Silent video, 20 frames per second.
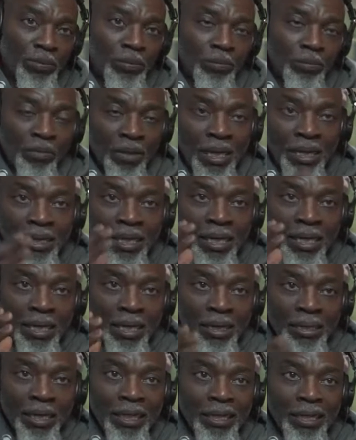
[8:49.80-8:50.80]

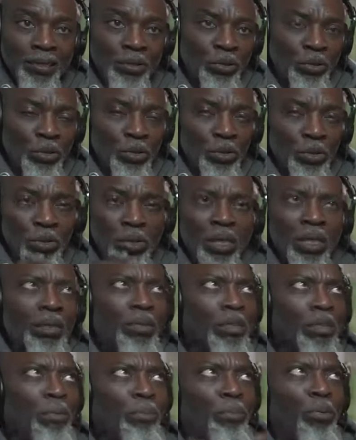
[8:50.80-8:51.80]
And also
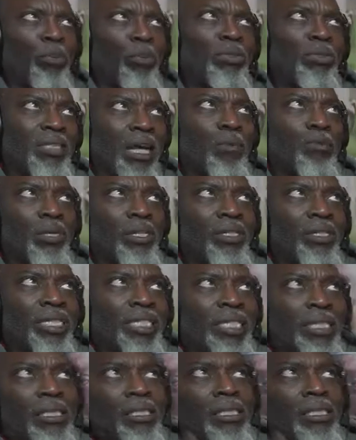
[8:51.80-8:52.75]
the books that we read.